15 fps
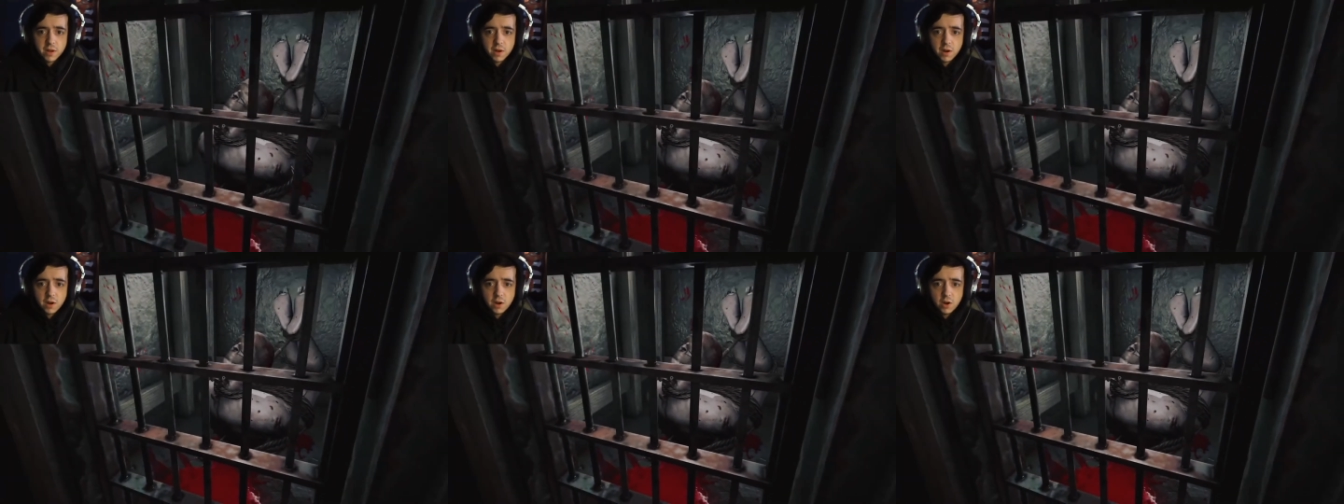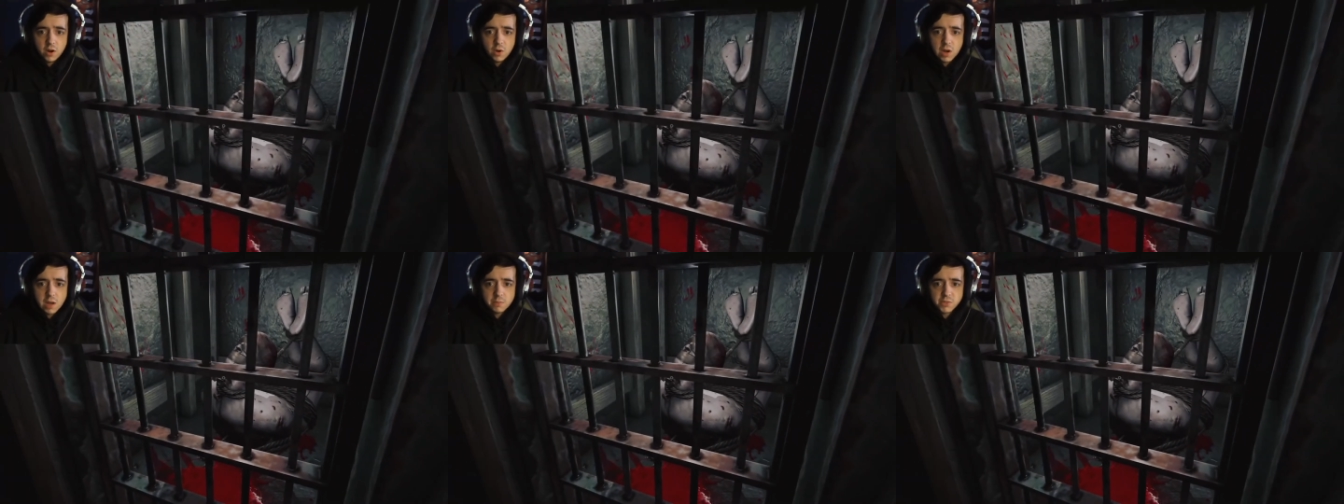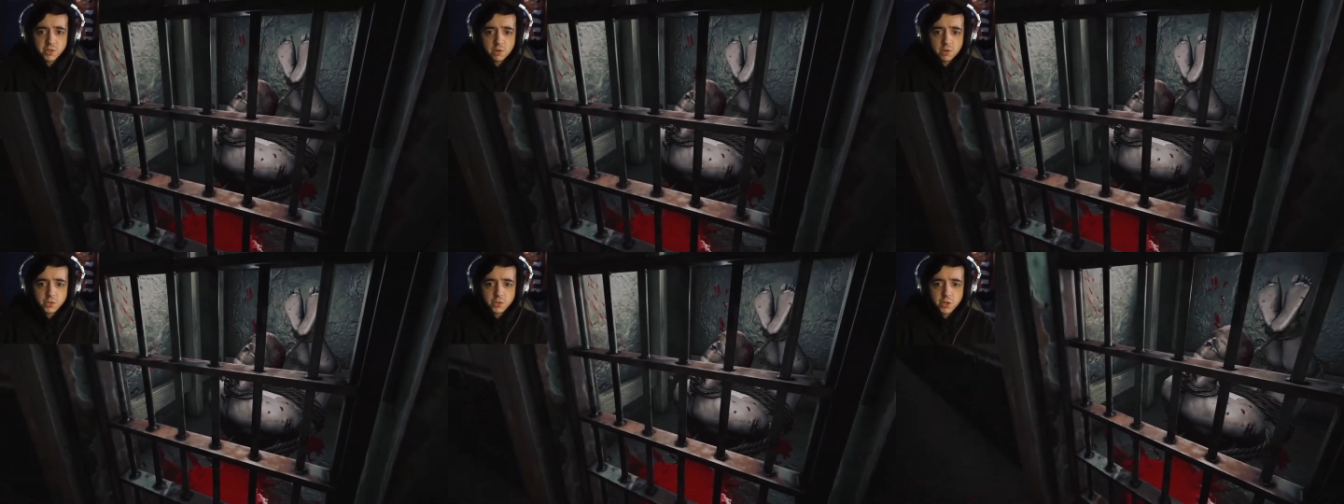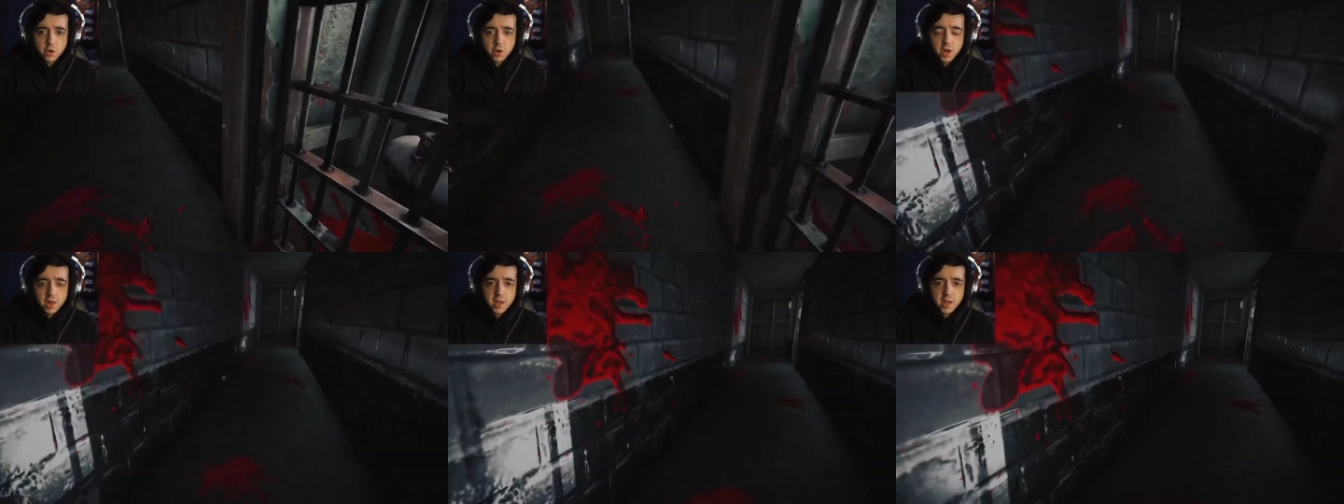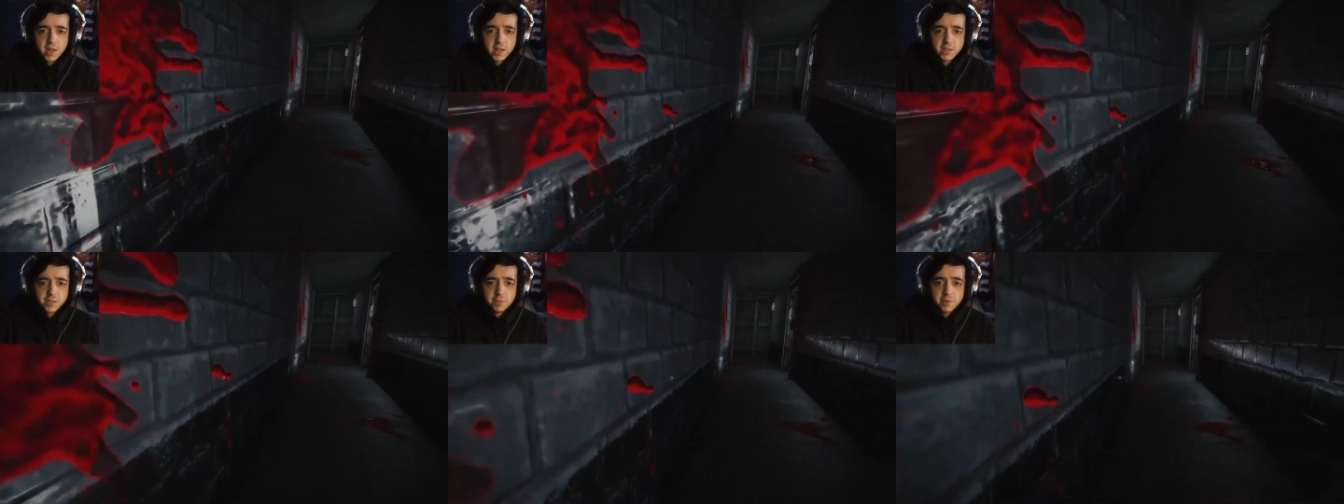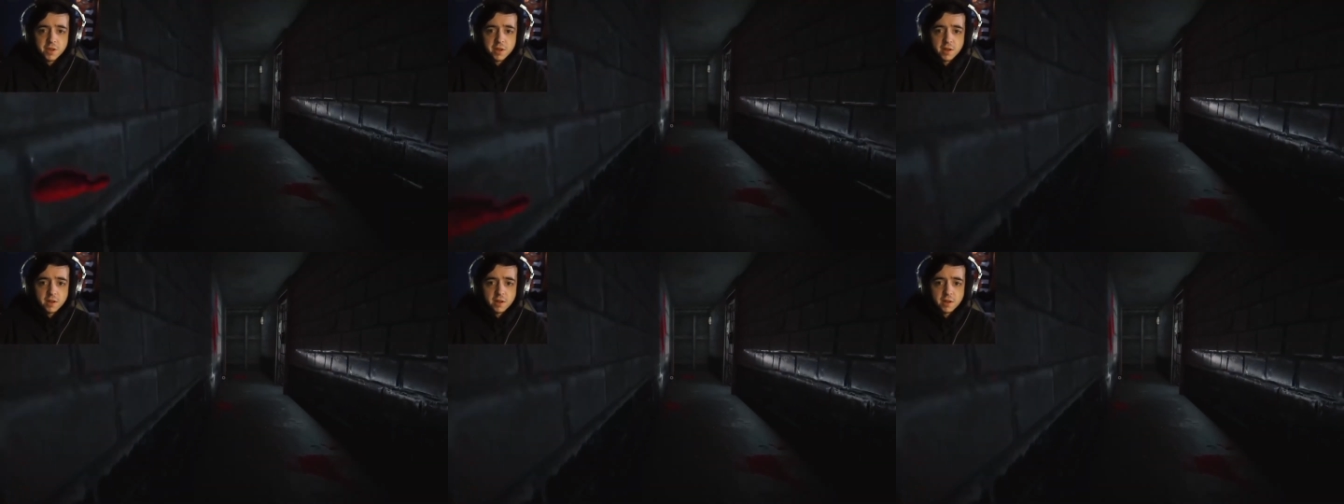Oh, I'm so sorry. That has to be...